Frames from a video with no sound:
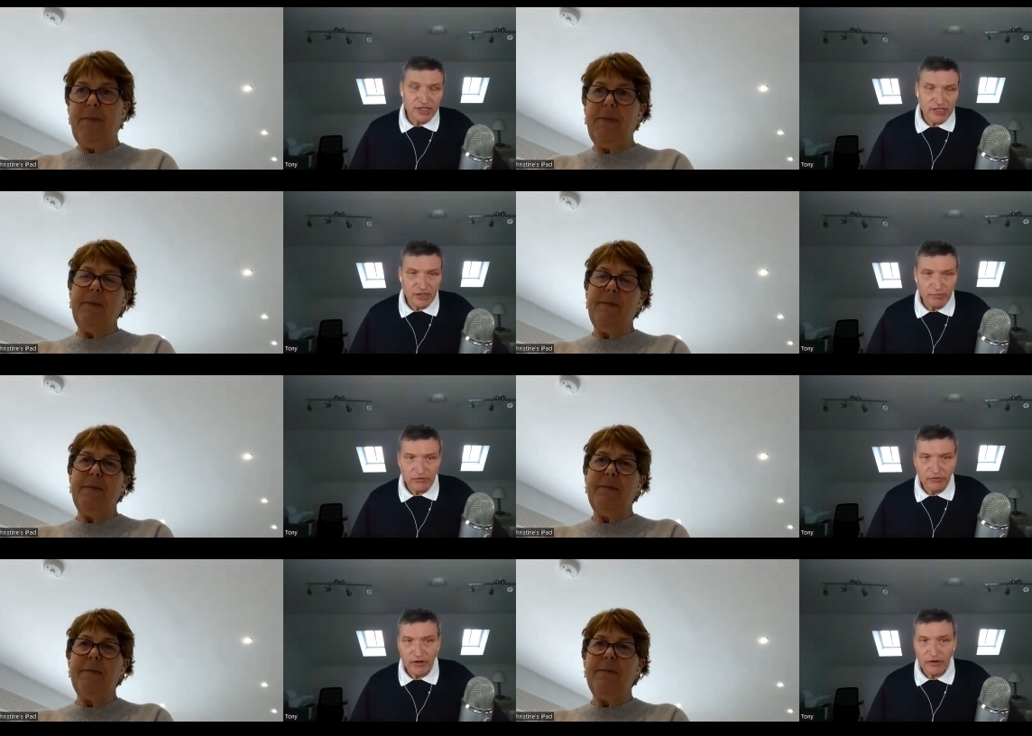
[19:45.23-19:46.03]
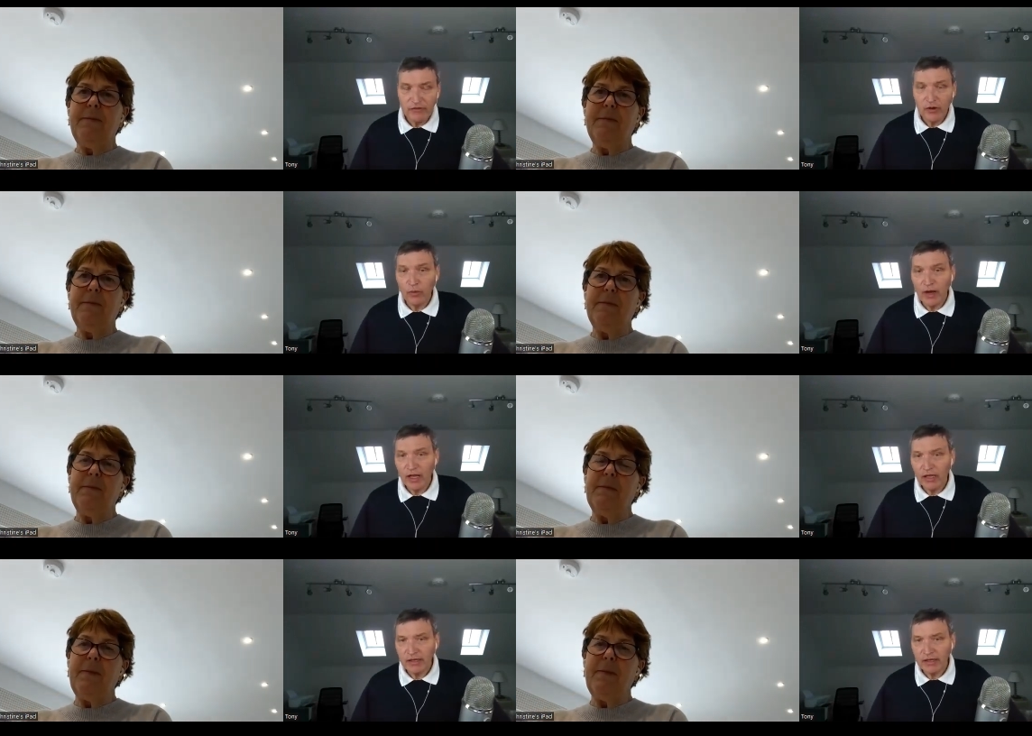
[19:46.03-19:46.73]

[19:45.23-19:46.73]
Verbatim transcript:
Speaker 1: Tickety Boo very, very well